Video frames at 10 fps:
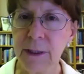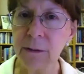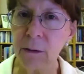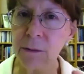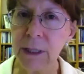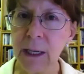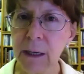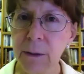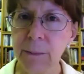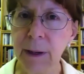They don't
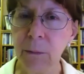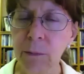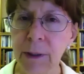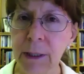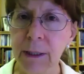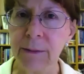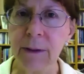care about winning.